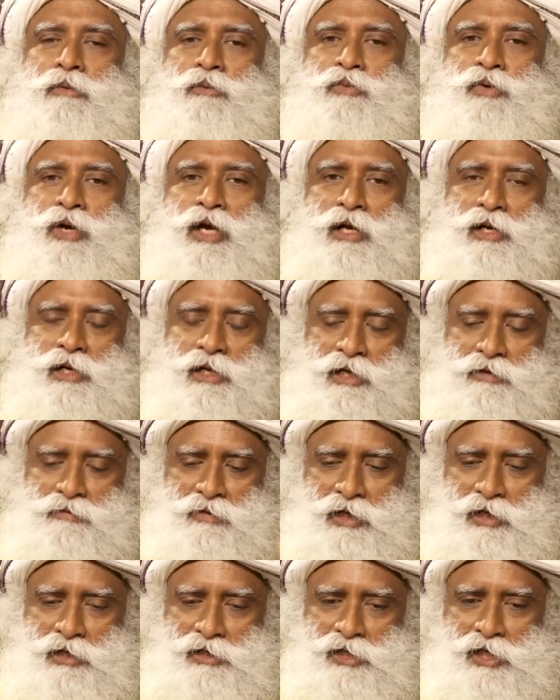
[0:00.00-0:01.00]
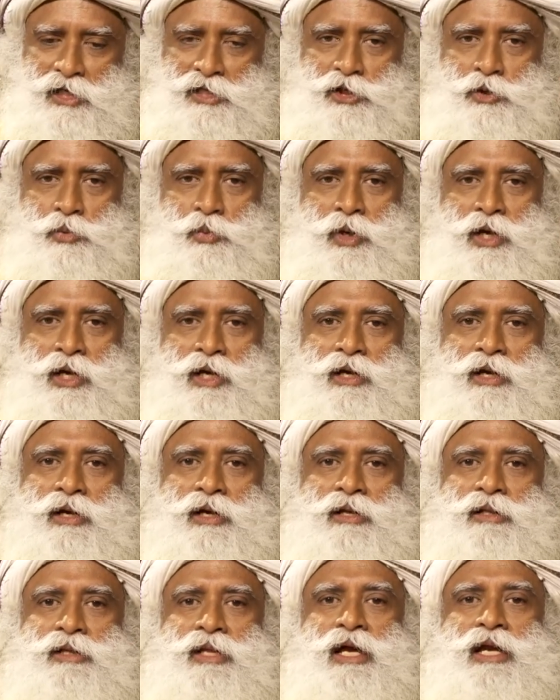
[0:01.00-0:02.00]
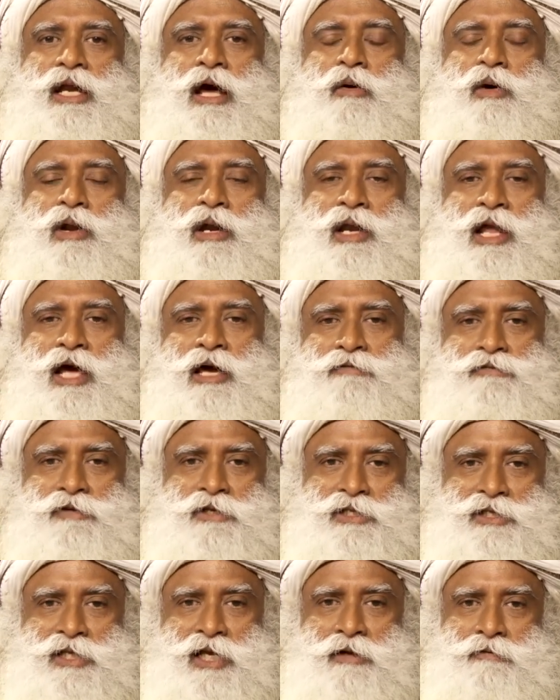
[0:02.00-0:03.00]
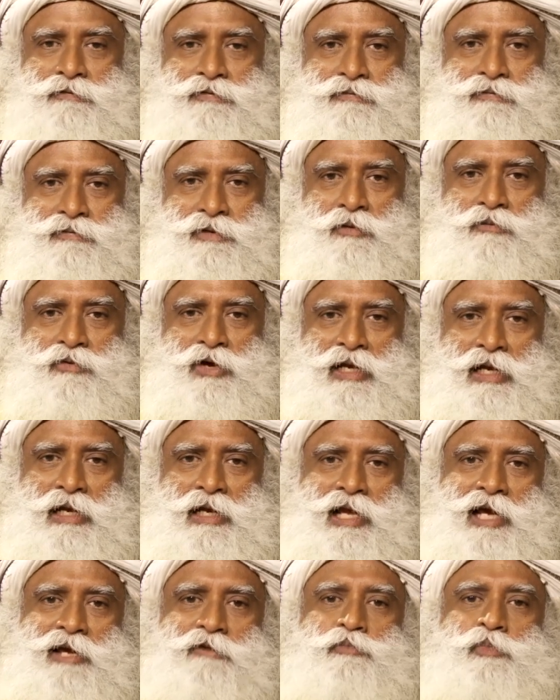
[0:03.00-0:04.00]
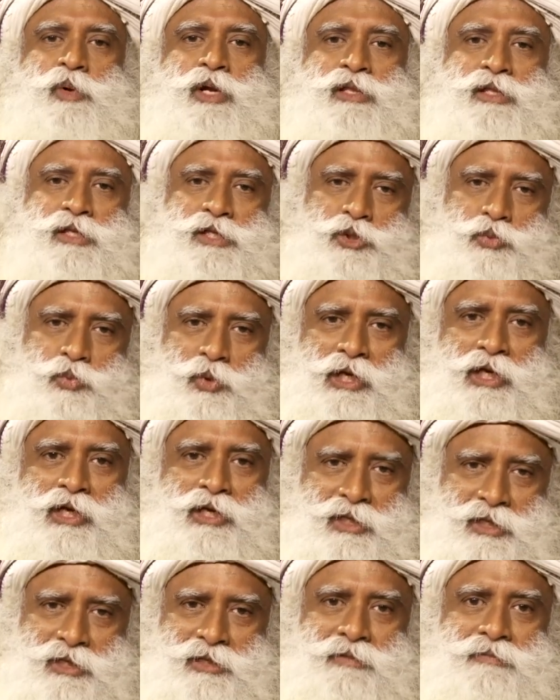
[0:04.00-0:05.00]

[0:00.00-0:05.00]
We are living in such a way that our life itself, the very life breath is weak.